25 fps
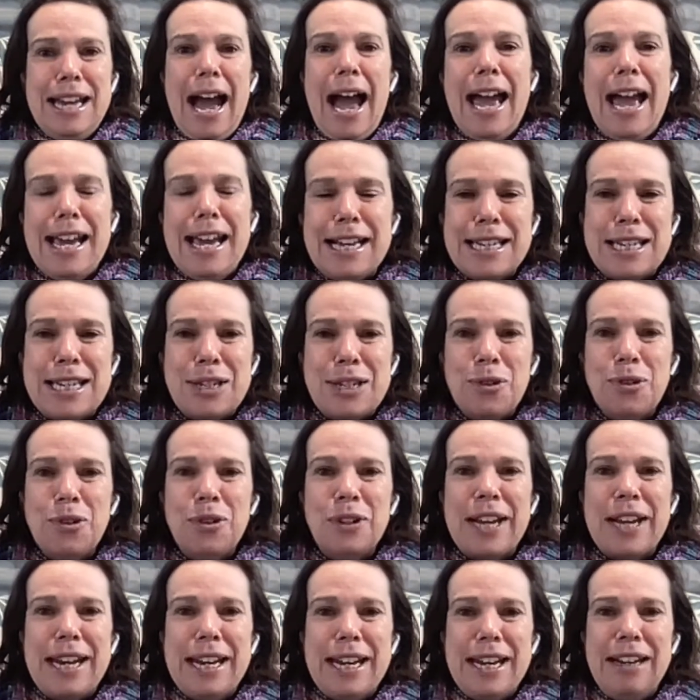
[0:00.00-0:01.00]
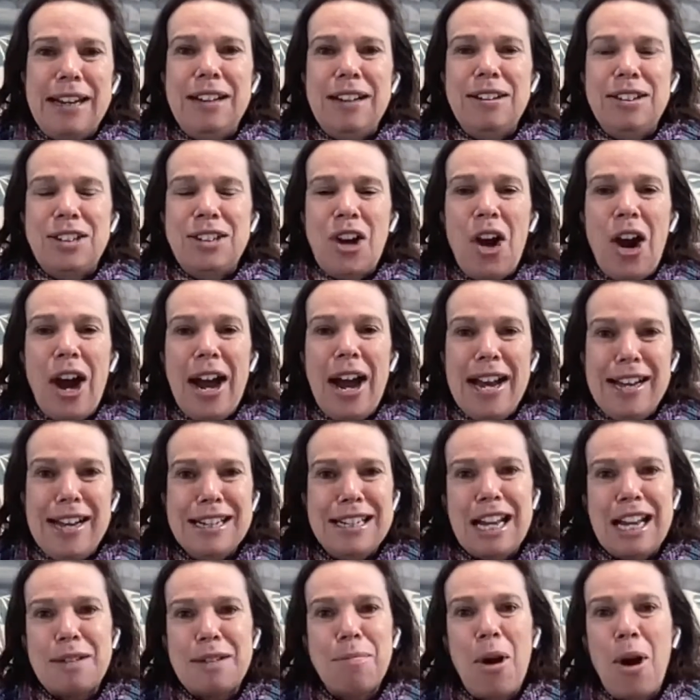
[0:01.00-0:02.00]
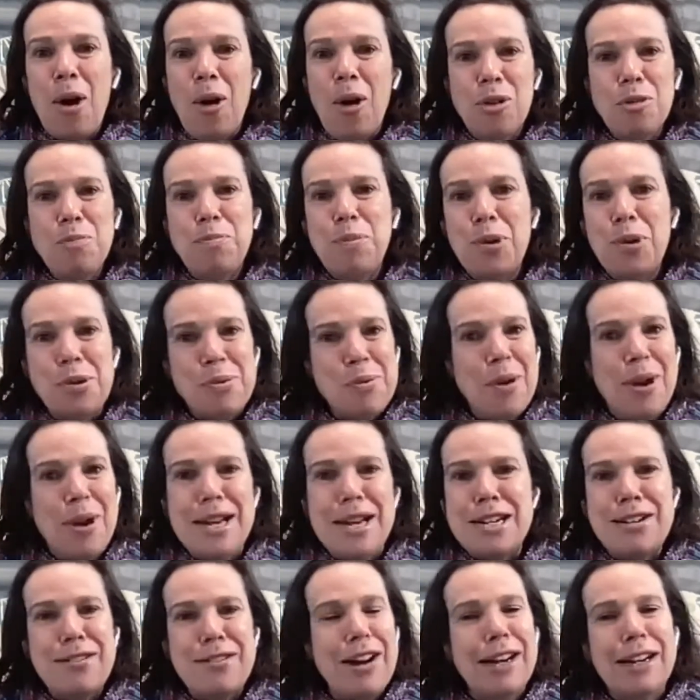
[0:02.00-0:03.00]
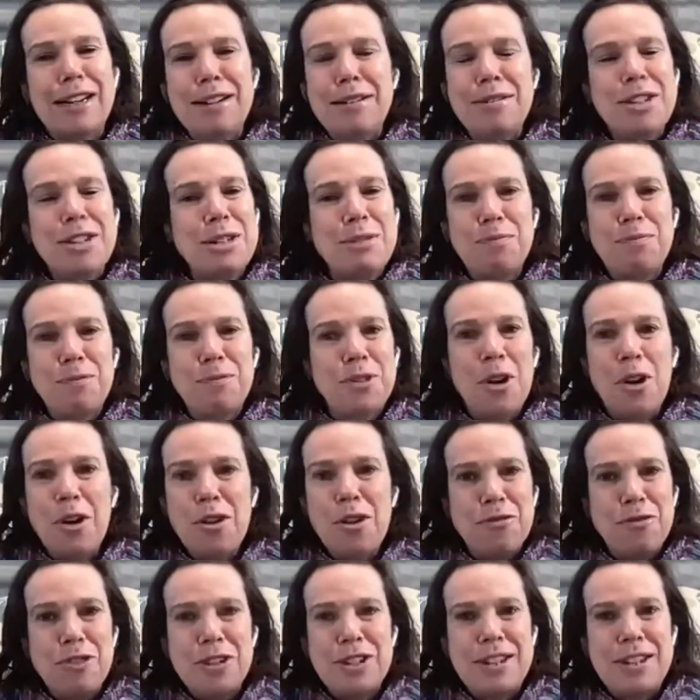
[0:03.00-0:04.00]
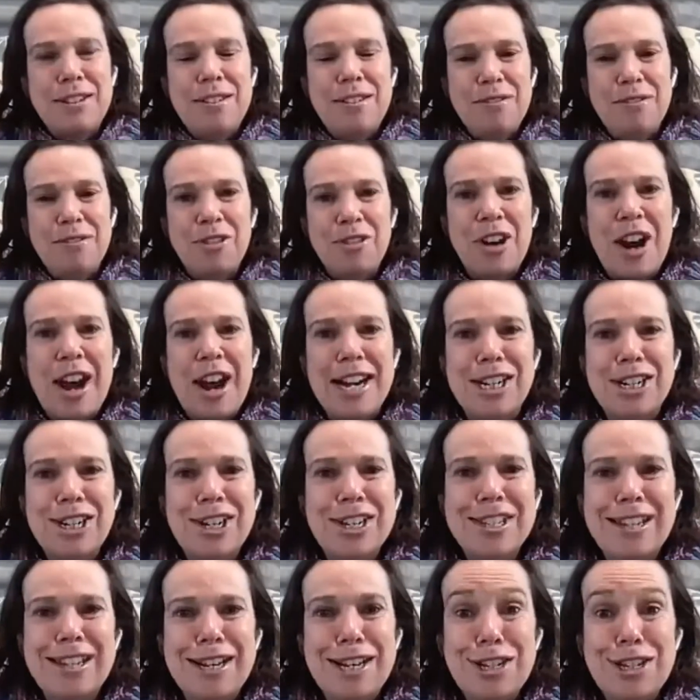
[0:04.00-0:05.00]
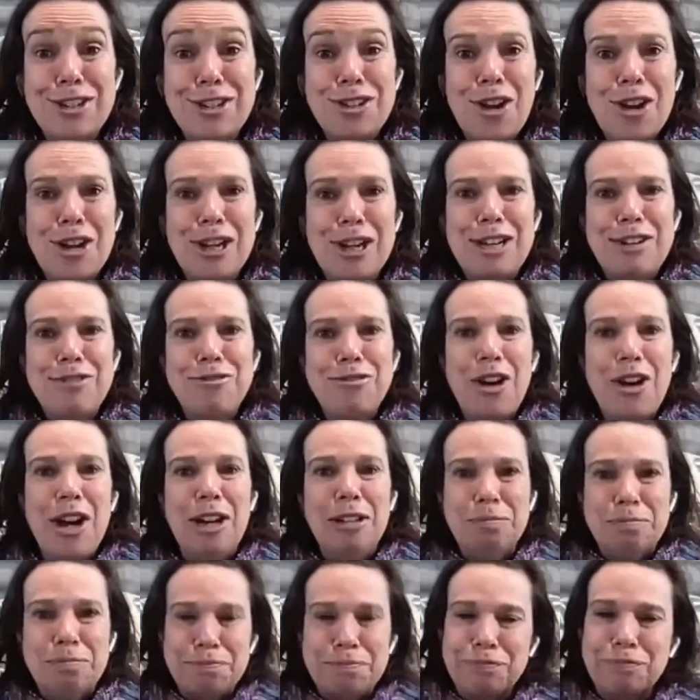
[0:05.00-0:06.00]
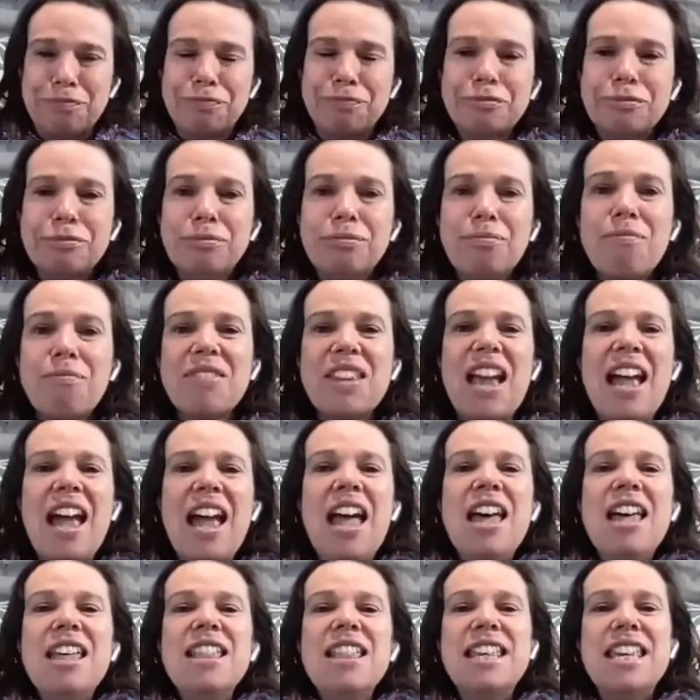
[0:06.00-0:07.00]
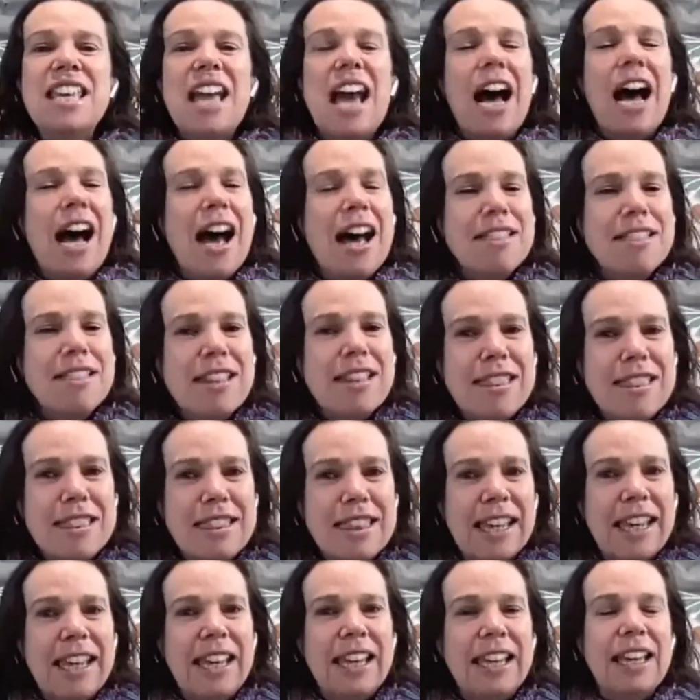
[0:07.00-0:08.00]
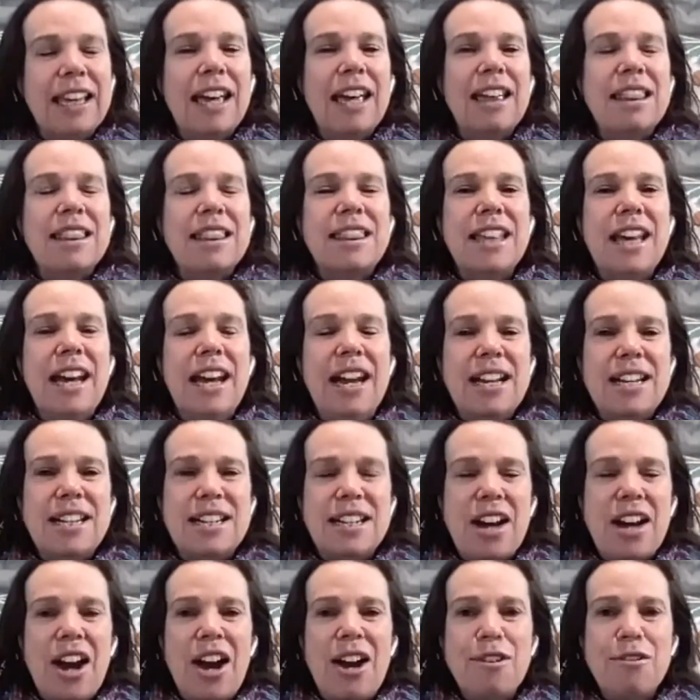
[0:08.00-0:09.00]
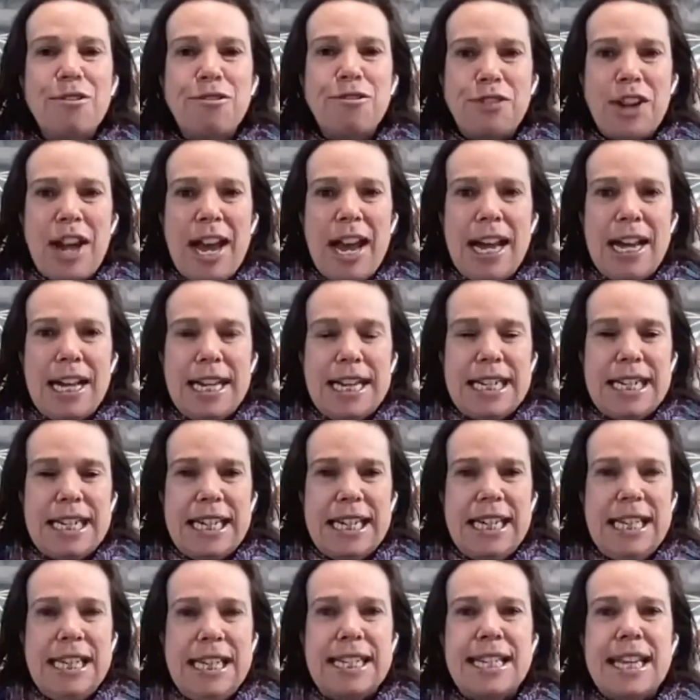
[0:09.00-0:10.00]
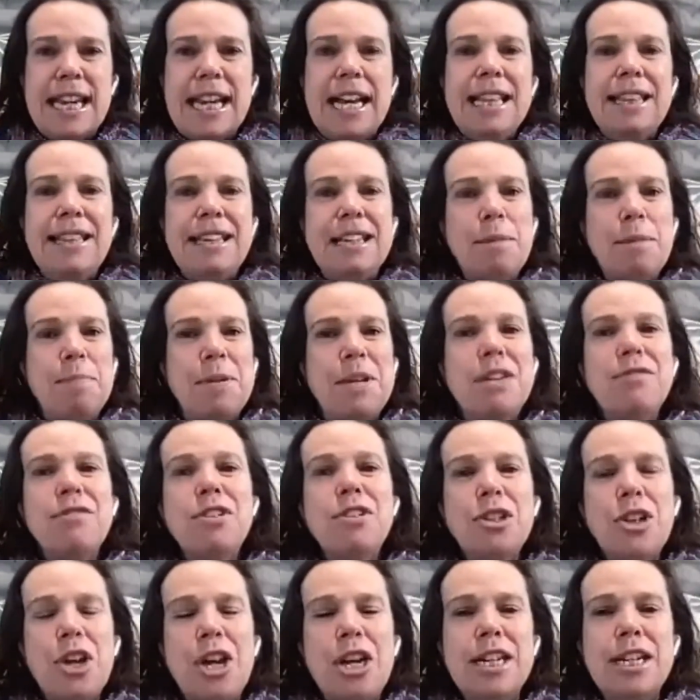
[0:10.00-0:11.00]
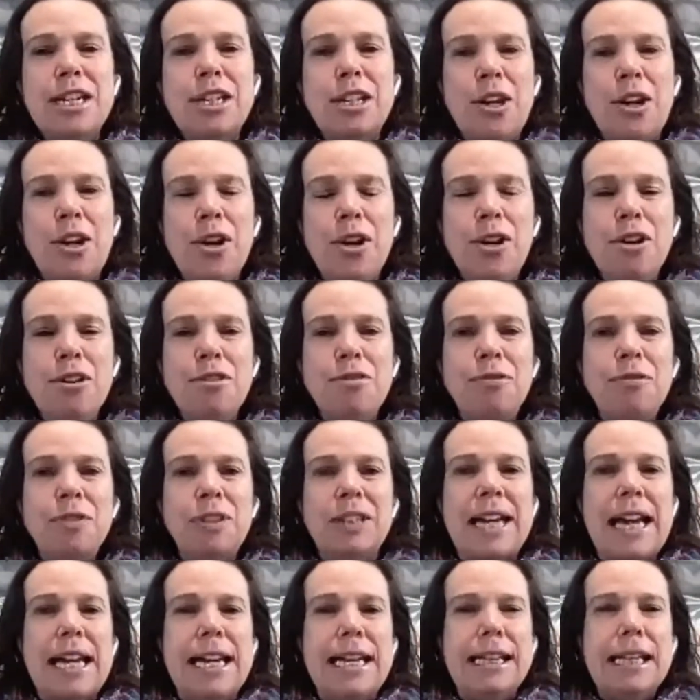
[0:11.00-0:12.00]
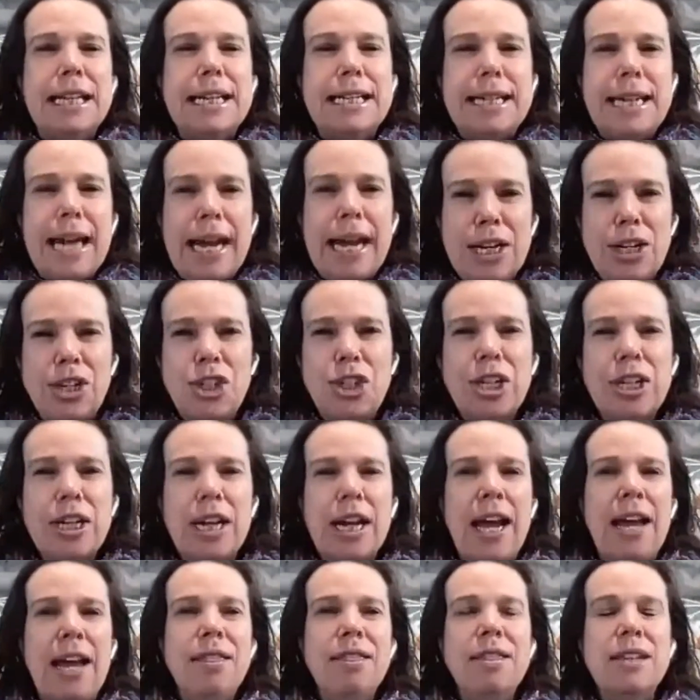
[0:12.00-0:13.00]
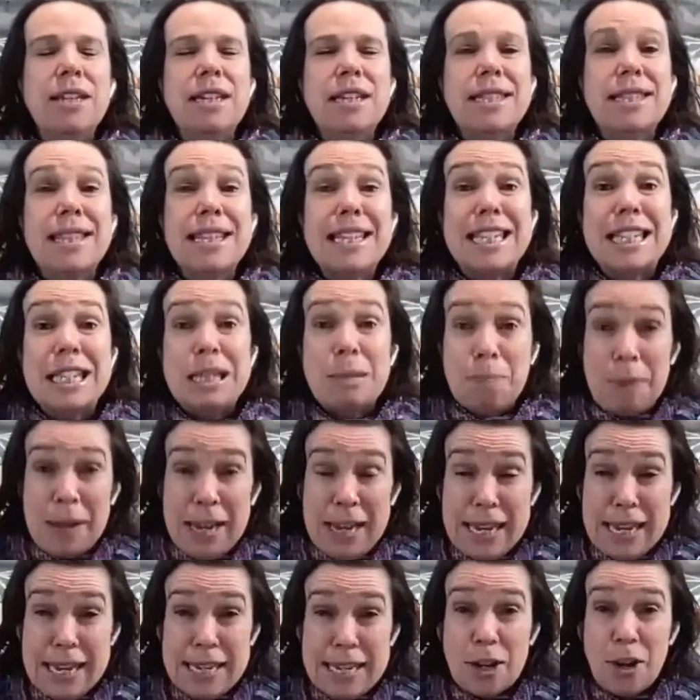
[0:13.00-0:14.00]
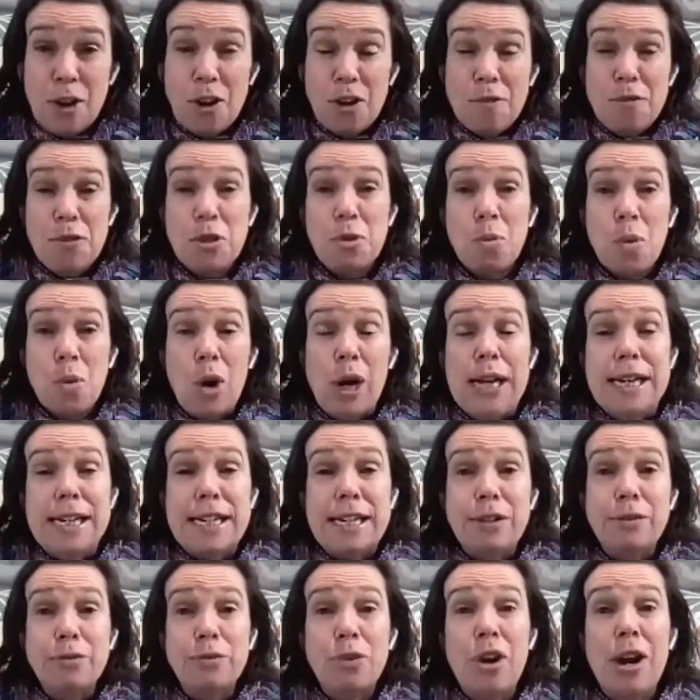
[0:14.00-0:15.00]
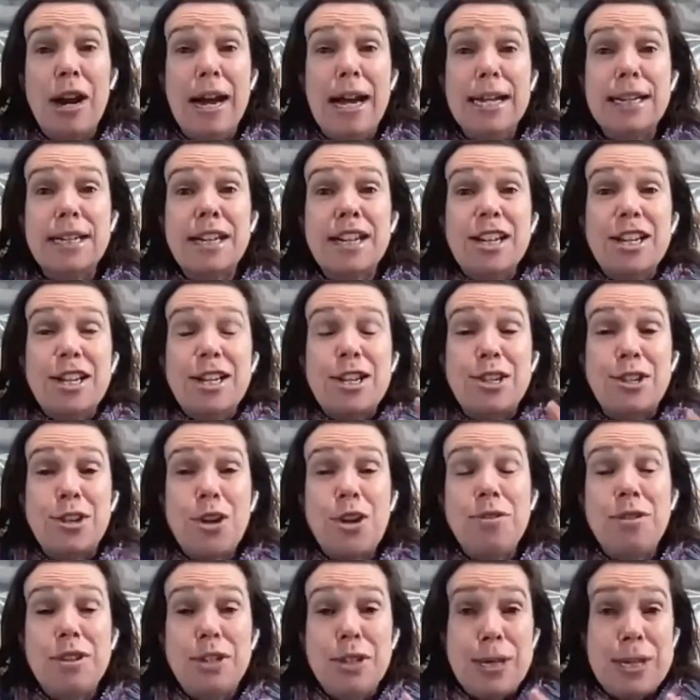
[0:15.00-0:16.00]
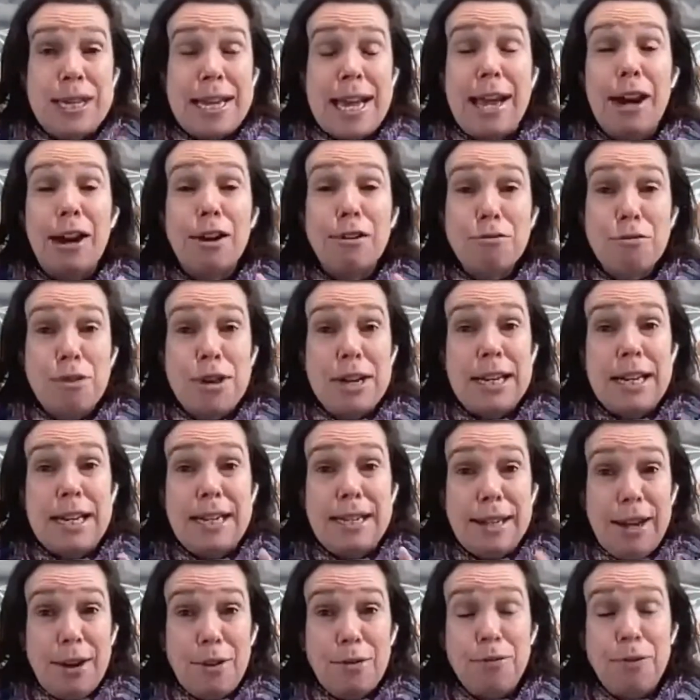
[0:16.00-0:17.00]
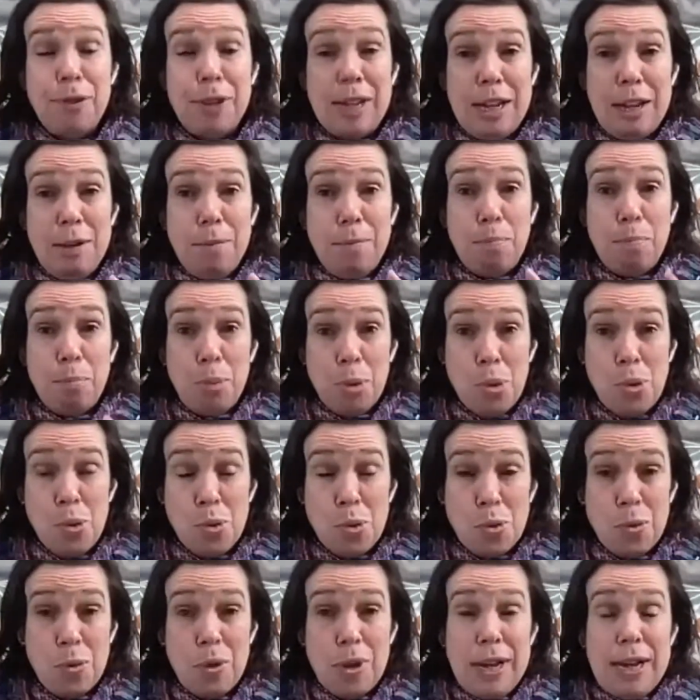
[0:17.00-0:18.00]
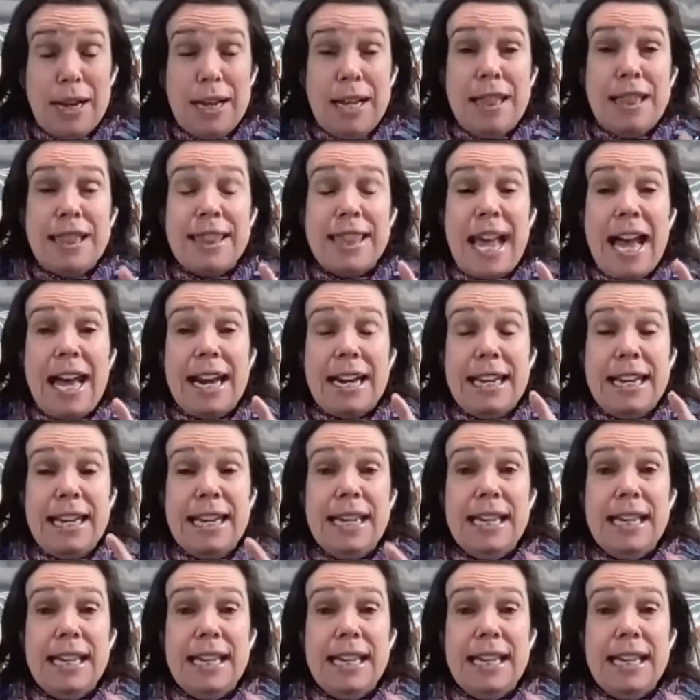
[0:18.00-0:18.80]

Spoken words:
aches or getting tired. Like my old ball winder, I can just go for ages and it's totally fine. The other thing that I've found is there's a bit of a learning curve getting the tension and the speed of the winding right so that you get a really lovely ball that